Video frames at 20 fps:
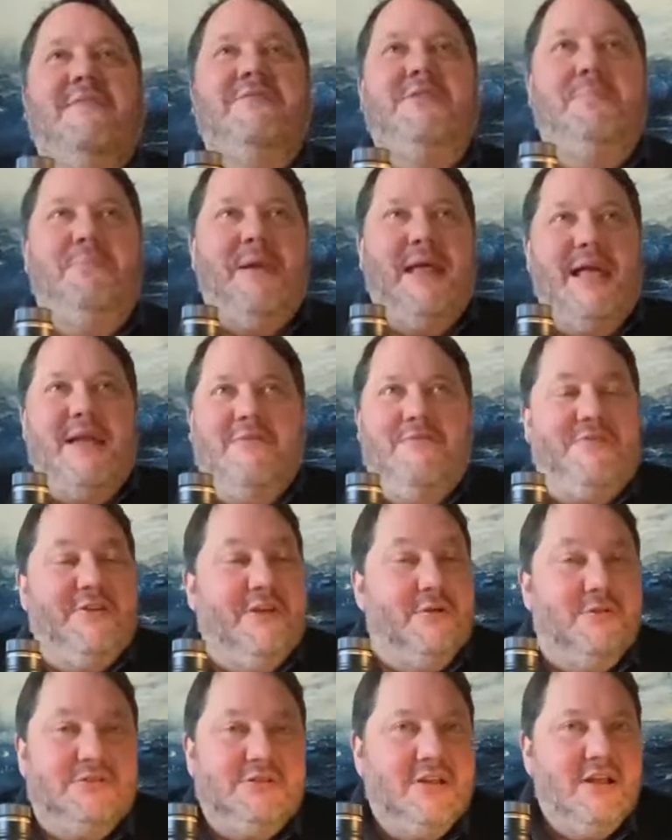of the playing
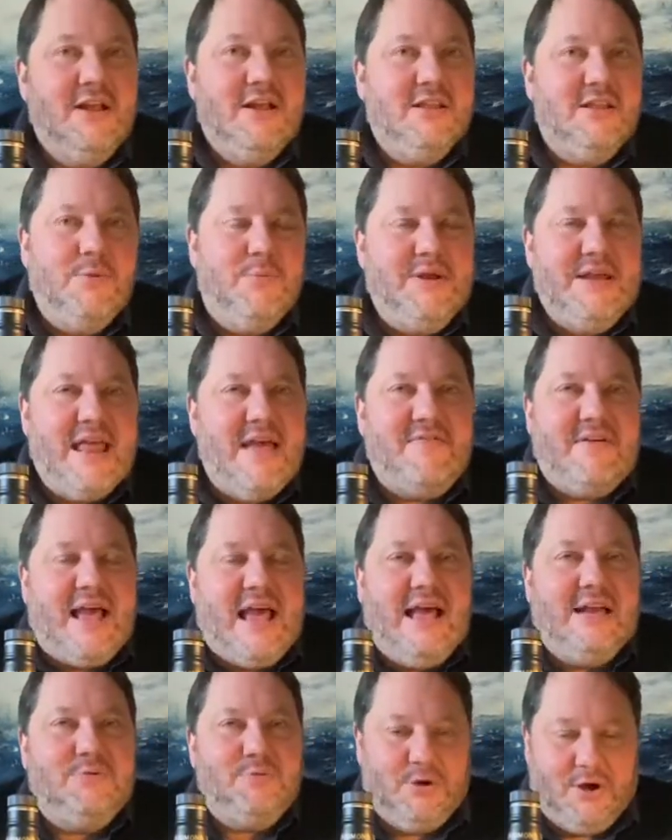field that we never
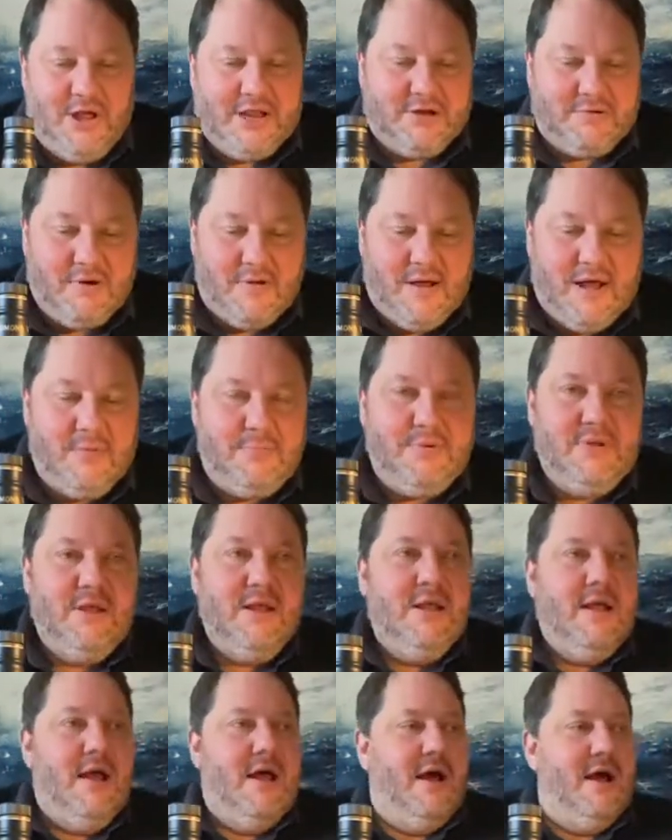had when I grew up.
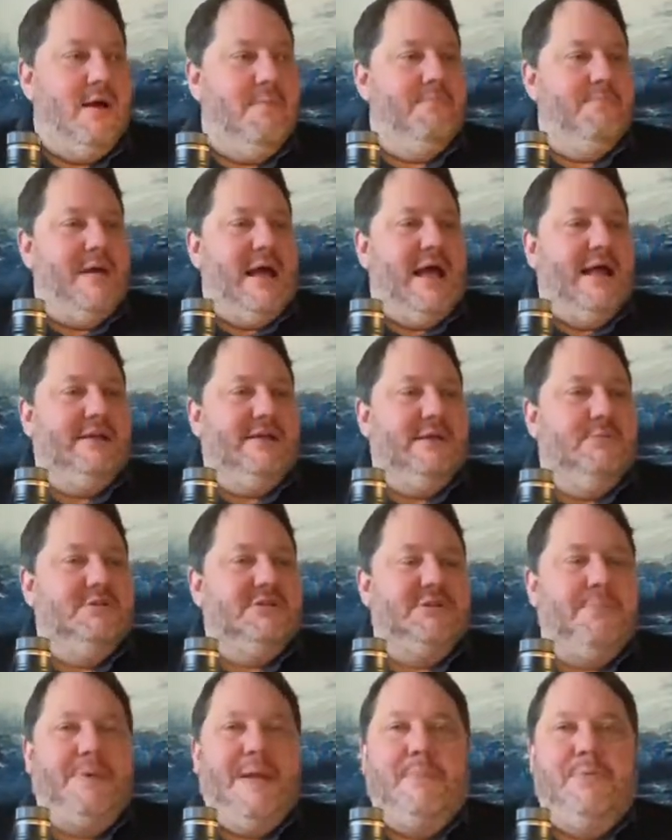And it
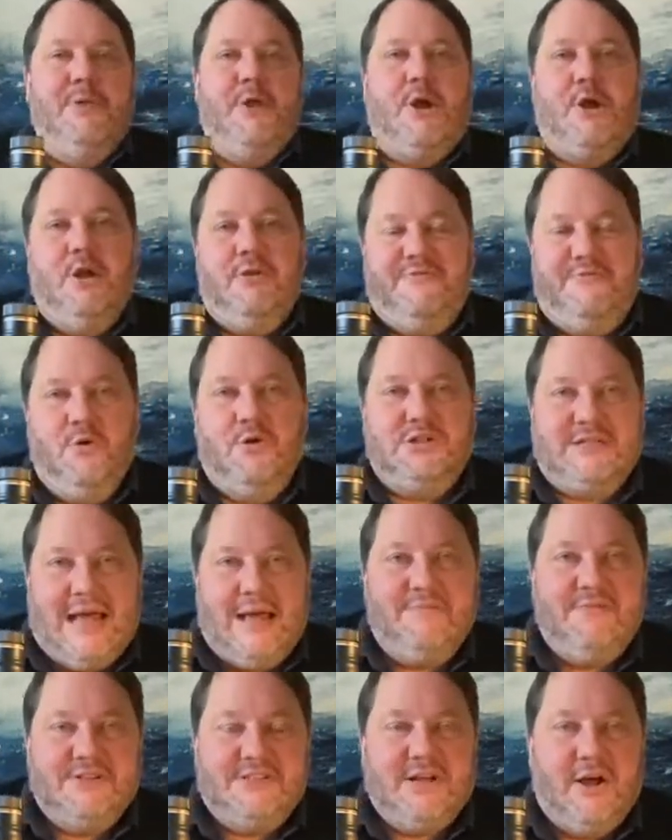was the people that could afford to
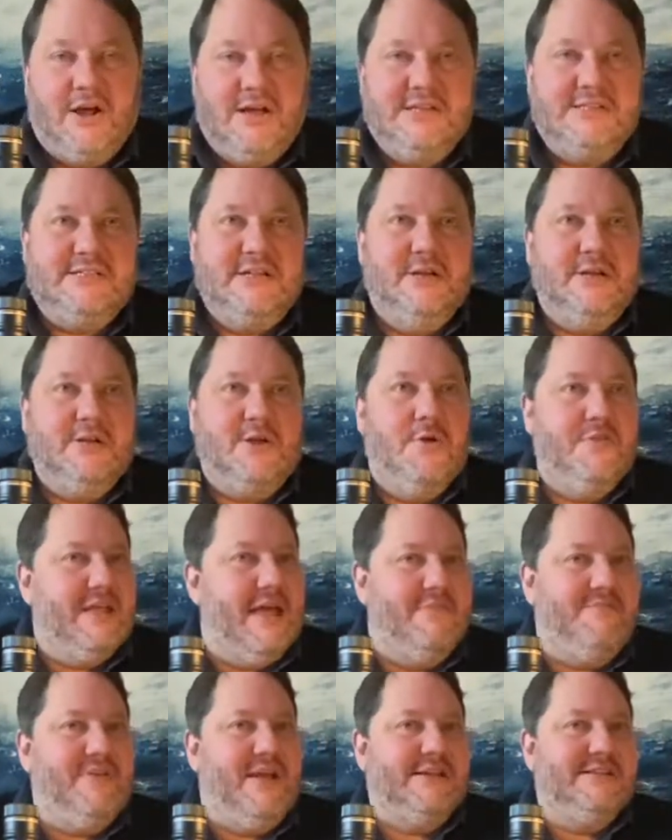advertise that got
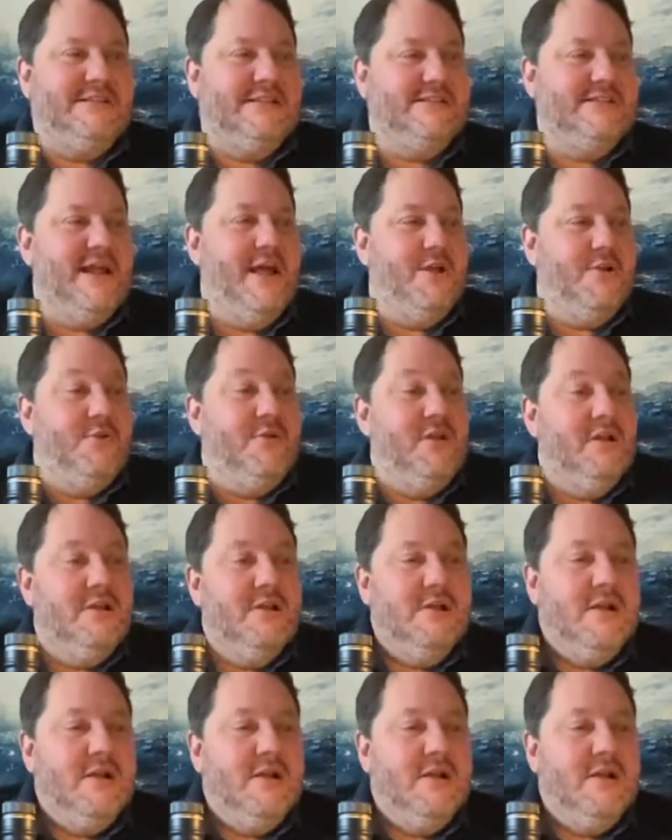their faces known.